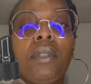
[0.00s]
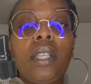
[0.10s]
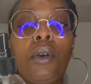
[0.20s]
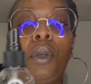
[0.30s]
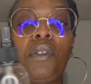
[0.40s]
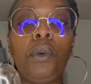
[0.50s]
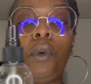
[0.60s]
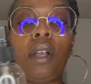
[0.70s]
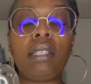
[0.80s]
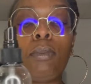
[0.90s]
So if you
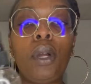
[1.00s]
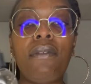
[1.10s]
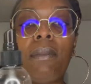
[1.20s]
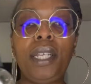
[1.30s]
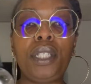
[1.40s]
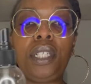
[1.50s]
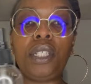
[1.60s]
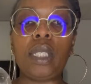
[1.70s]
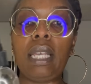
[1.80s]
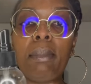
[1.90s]
want more information,
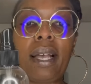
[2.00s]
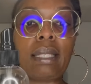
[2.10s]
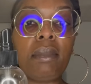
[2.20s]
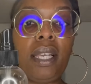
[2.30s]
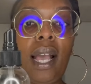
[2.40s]
just inbox me.